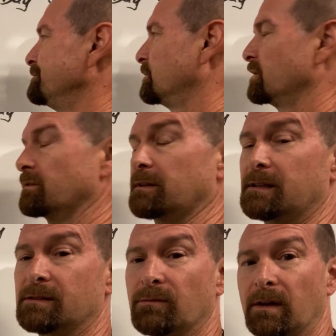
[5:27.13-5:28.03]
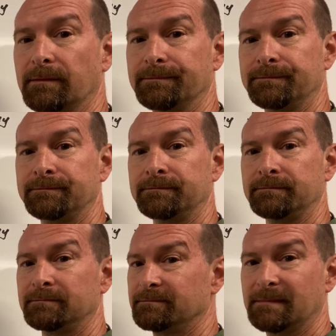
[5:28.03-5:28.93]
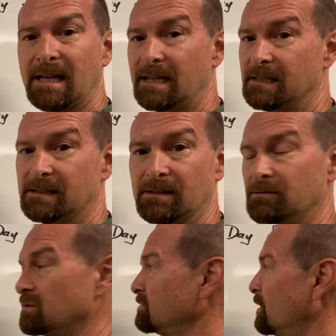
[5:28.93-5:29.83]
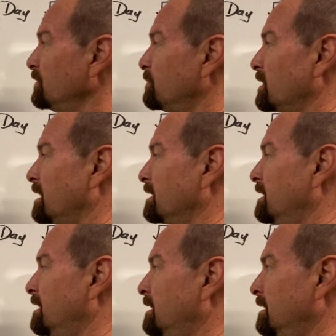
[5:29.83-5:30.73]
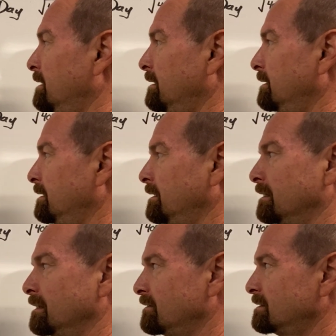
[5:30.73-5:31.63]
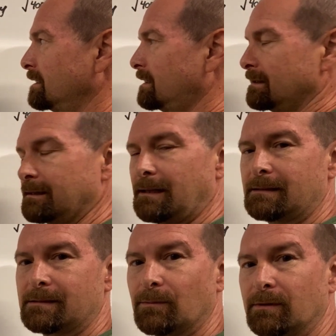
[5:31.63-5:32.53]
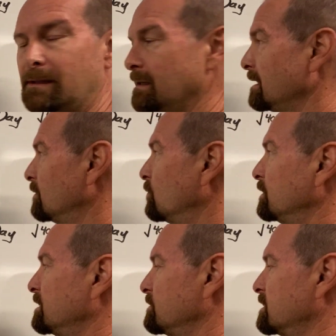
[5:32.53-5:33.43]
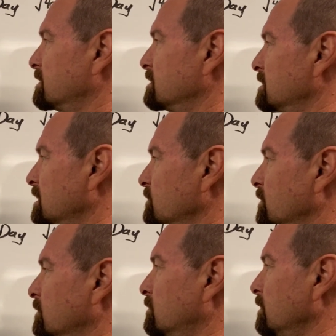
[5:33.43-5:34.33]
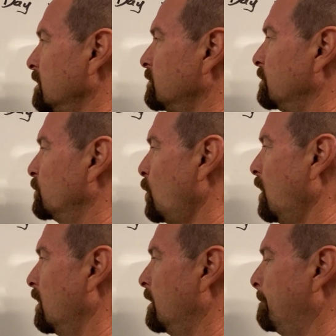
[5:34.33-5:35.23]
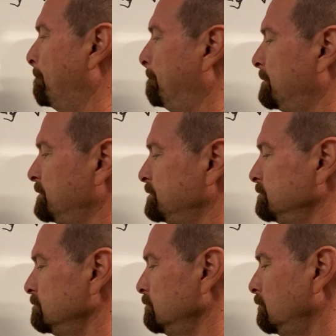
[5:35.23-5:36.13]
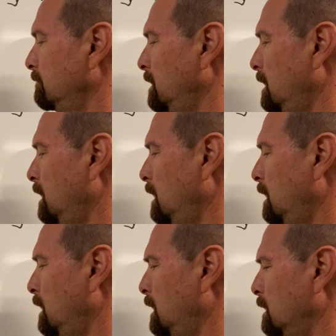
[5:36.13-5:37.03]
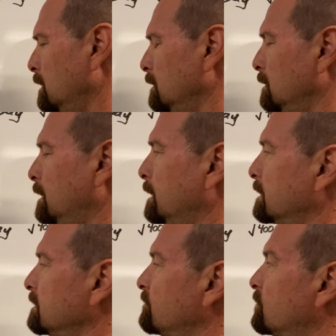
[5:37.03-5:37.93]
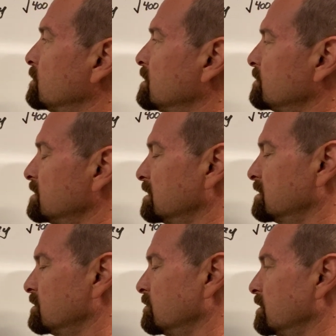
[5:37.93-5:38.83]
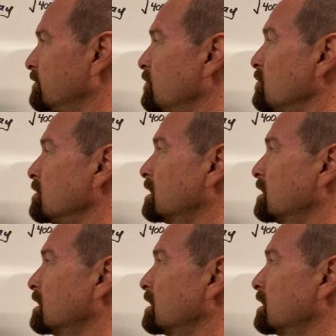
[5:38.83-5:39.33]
We're doing it this way. A lot easier. Just multiply. And then stick in your decimal at the end. 1 times 6 is 6. 1 times 3, come on. I don't like it. 4 times 6 is 24.